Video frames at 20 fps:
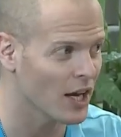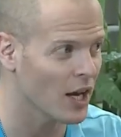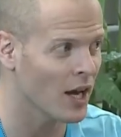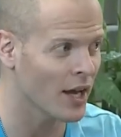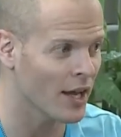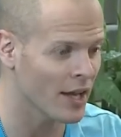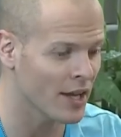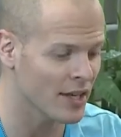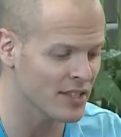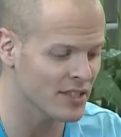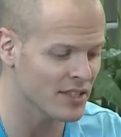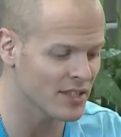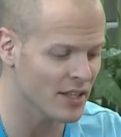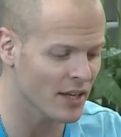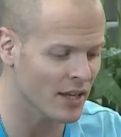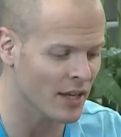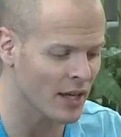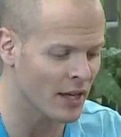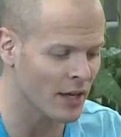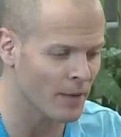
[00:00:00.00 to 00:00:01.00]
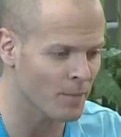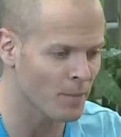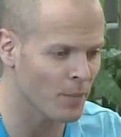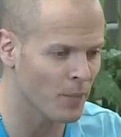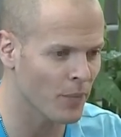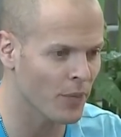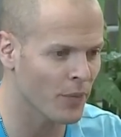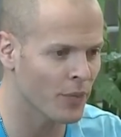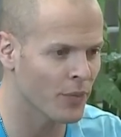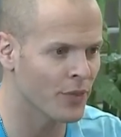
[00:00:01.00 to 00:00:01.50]
and uh,
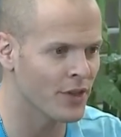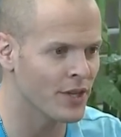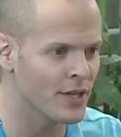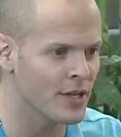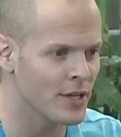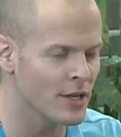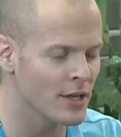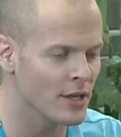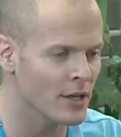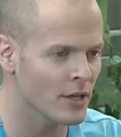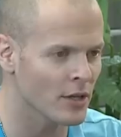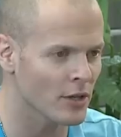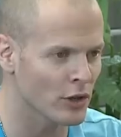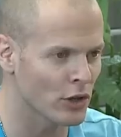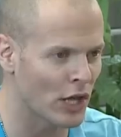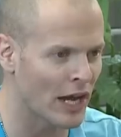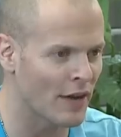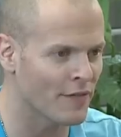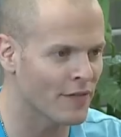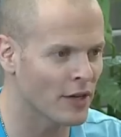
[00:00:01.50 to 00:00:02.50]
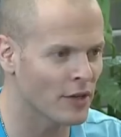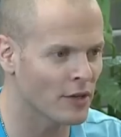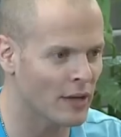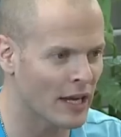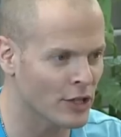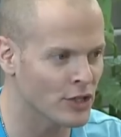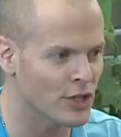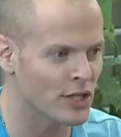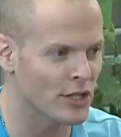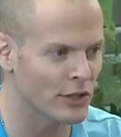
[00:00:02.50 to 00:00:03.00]
the I found
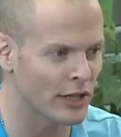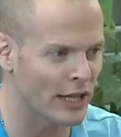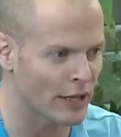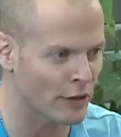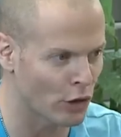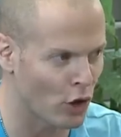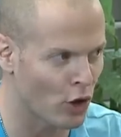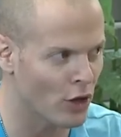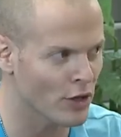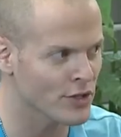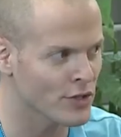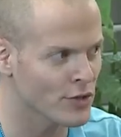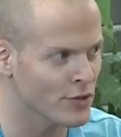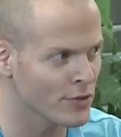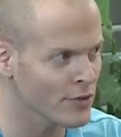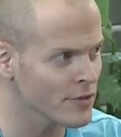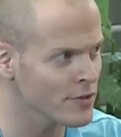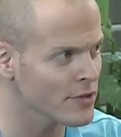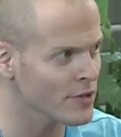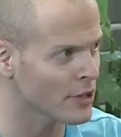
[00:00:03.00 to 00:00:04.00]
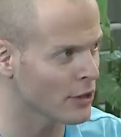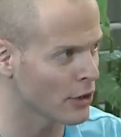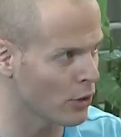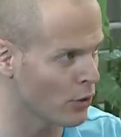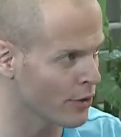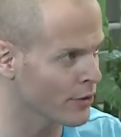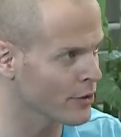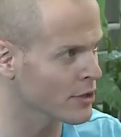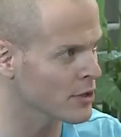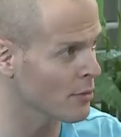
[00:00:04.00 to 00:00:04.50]
actually like law students and
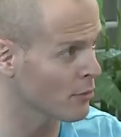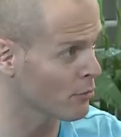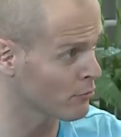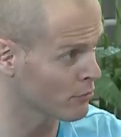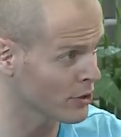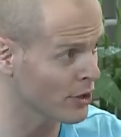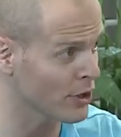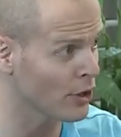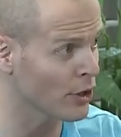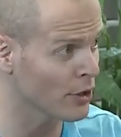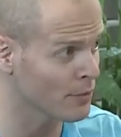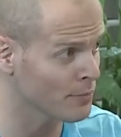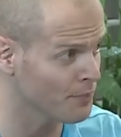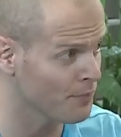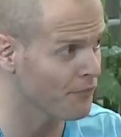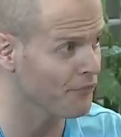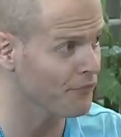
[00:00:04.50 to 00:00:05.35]
lawyers to be really good